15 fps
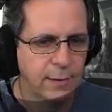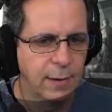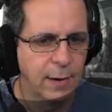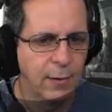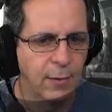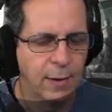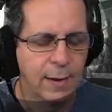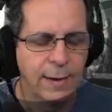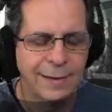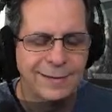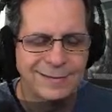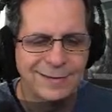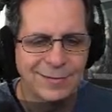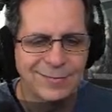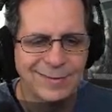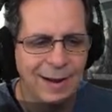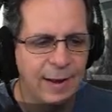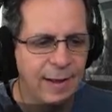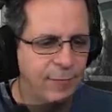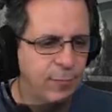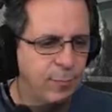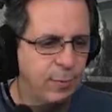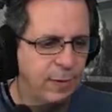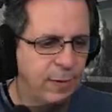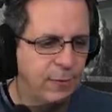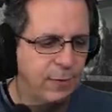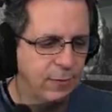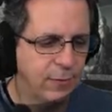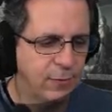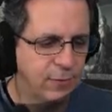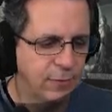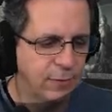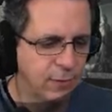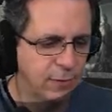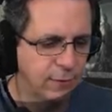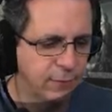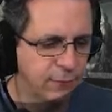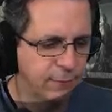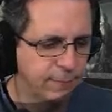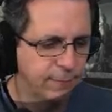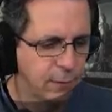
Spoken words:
Now, it does not have to be that sensitive.